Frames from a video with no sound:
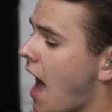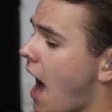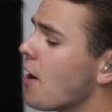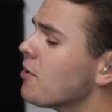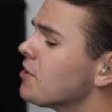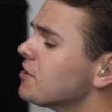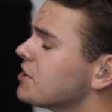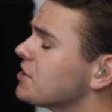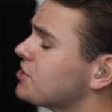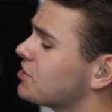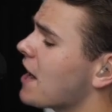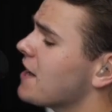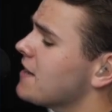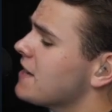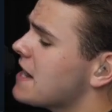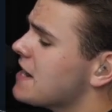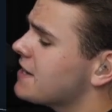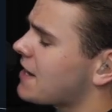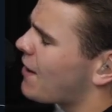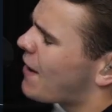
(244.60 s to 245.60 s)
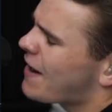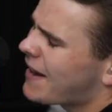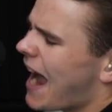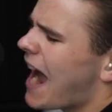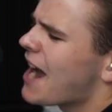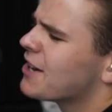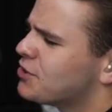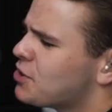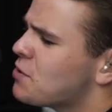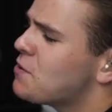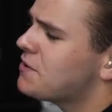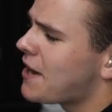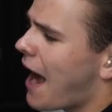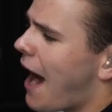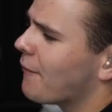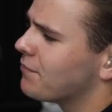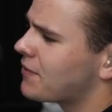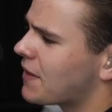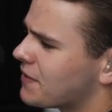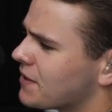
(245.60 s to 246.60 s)
How does a Chinese... Okay, I do
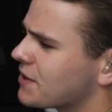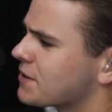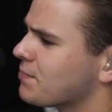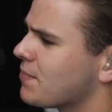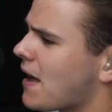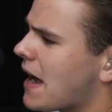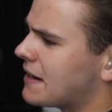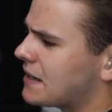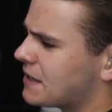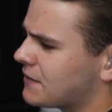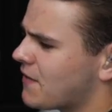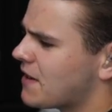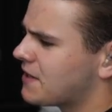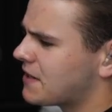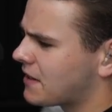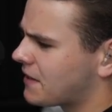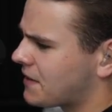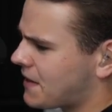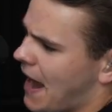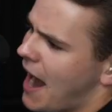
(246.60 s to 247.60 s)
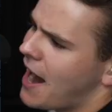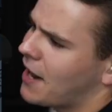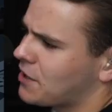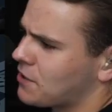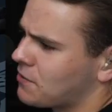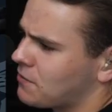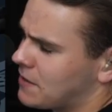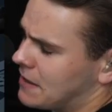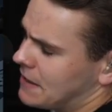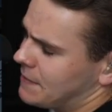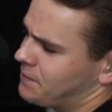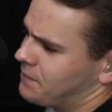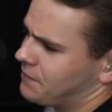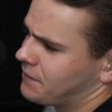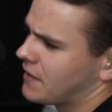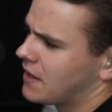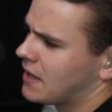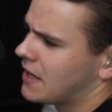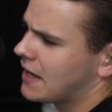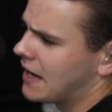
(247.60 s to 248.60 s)
doubt that this plane is physically accurate
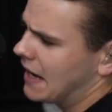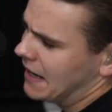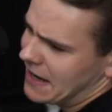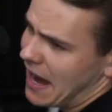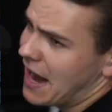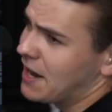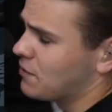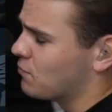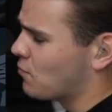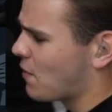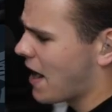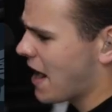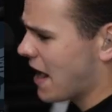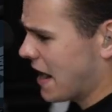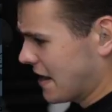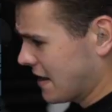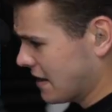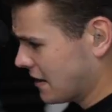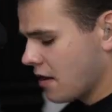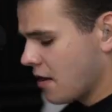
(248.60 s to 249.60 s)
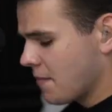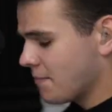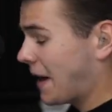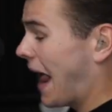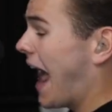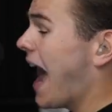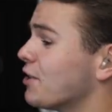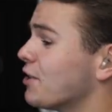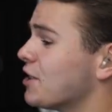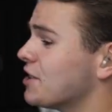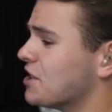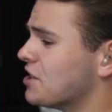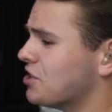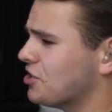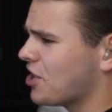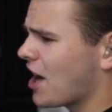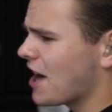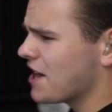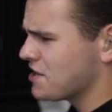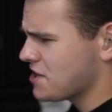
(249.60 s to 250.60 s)
in any way. But does a
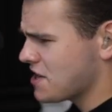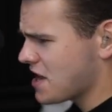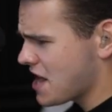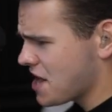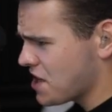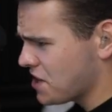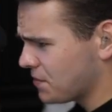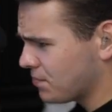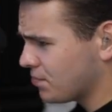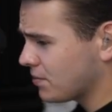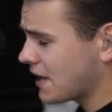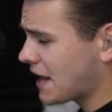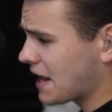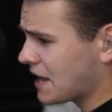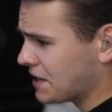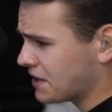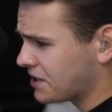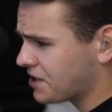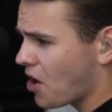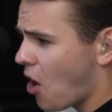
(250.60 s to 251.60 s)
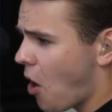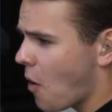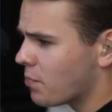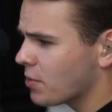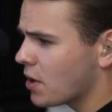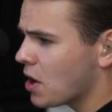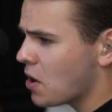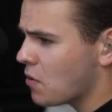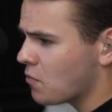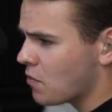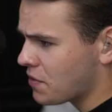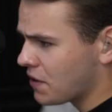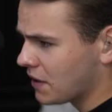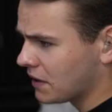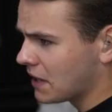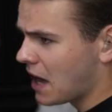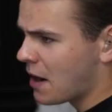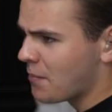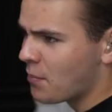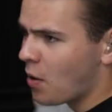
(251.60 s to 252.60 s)
Chinese plane cope with
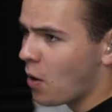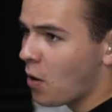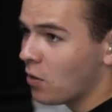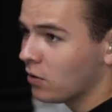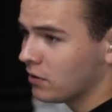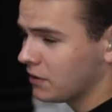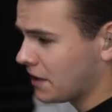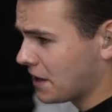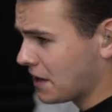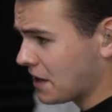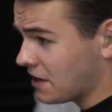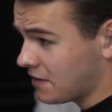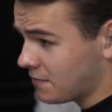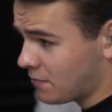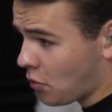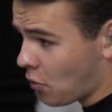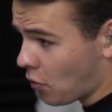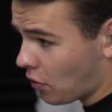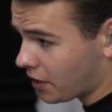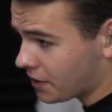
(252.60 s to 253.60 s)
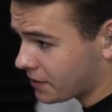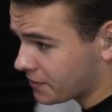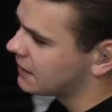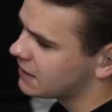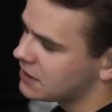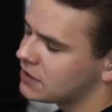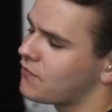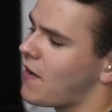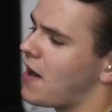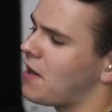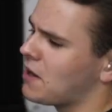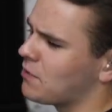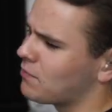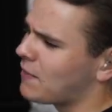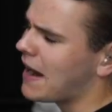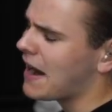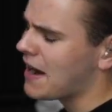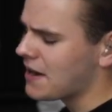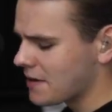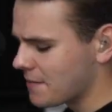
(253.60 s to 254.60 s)
La Mole Airport? This is very
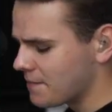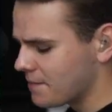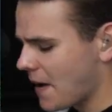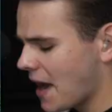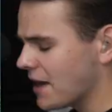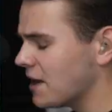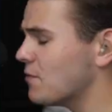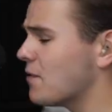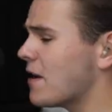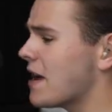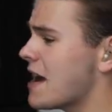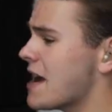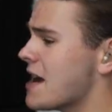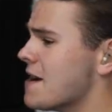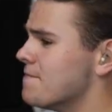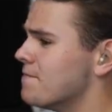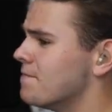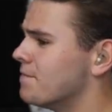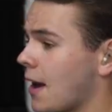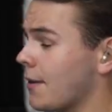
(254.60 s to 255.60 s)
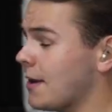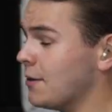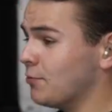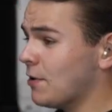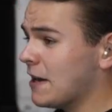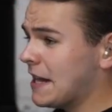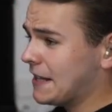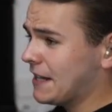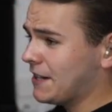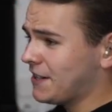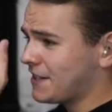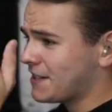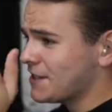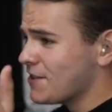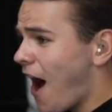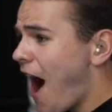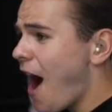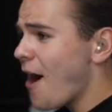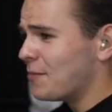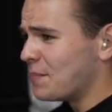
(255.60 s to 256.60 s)
random. Anyway, I mean, really, there's
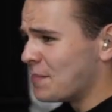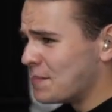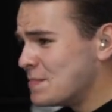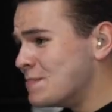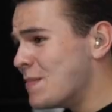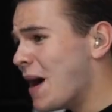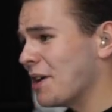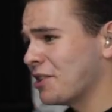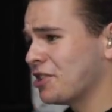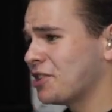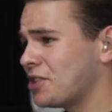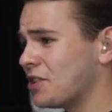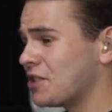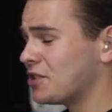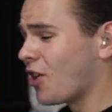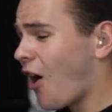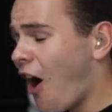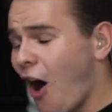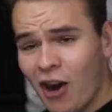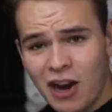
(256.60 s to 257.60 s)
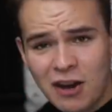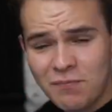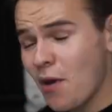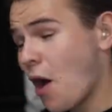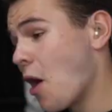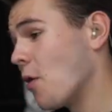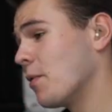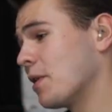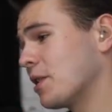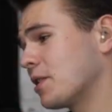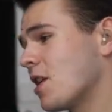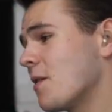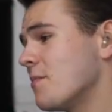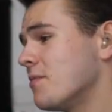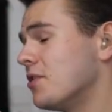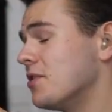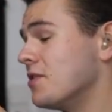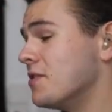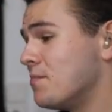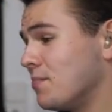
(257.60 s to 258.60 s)
not much to talk about when it
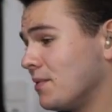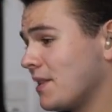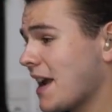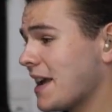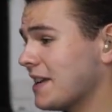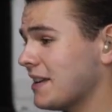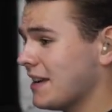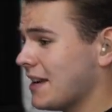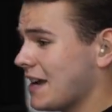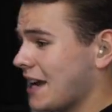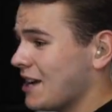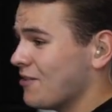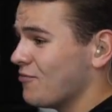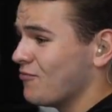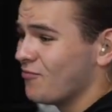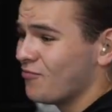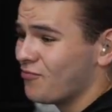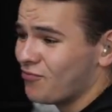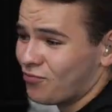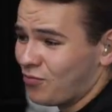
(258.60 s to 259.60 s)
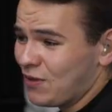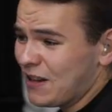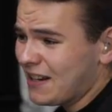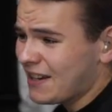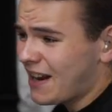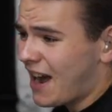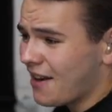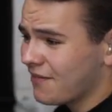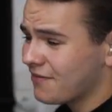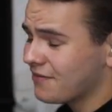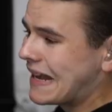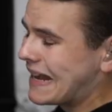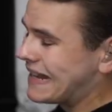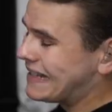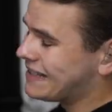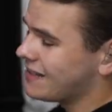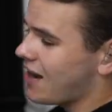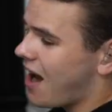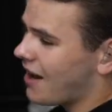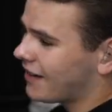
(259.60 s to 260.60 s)
comes to the plane in real life.
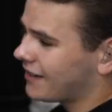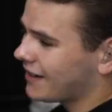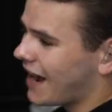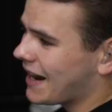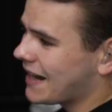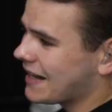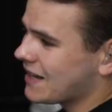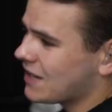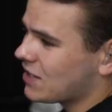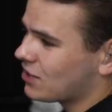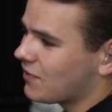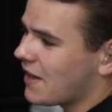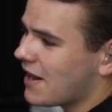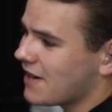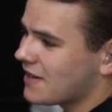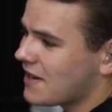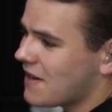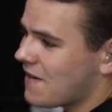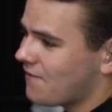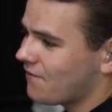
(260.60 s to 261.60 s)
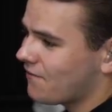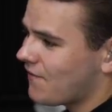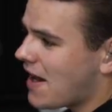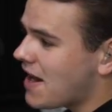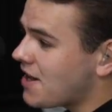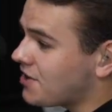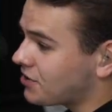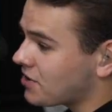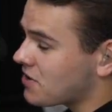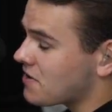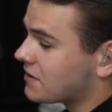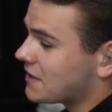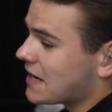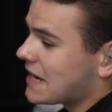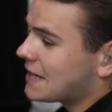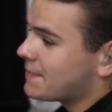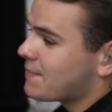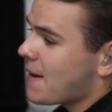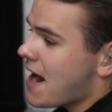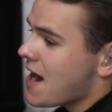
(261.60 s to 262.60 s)
It's not got any crazy features.
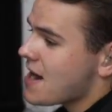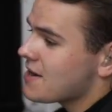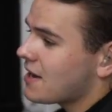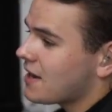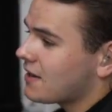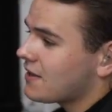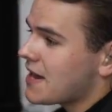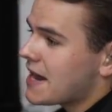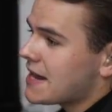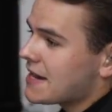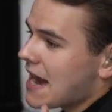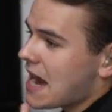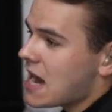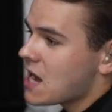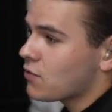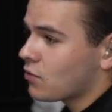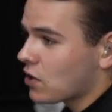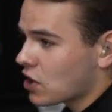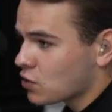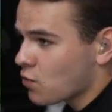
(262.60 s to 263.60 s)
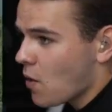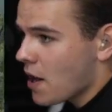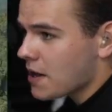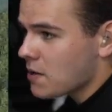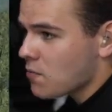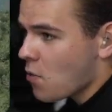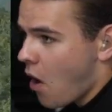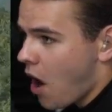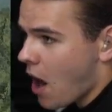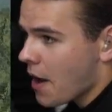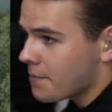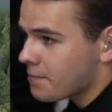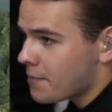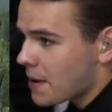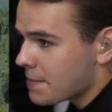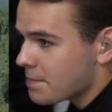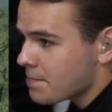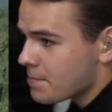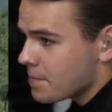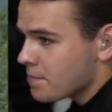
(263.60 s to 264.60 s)
It's basically an A321,
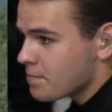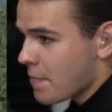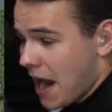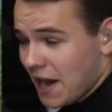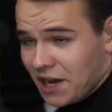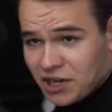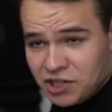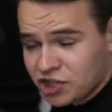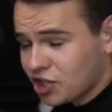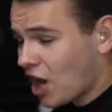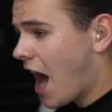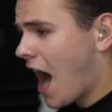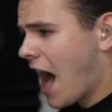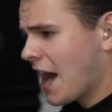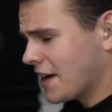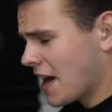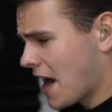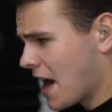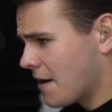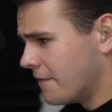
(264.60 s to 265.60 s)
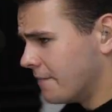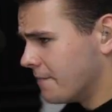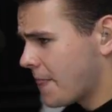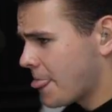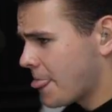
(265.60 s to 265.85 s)
but made in China.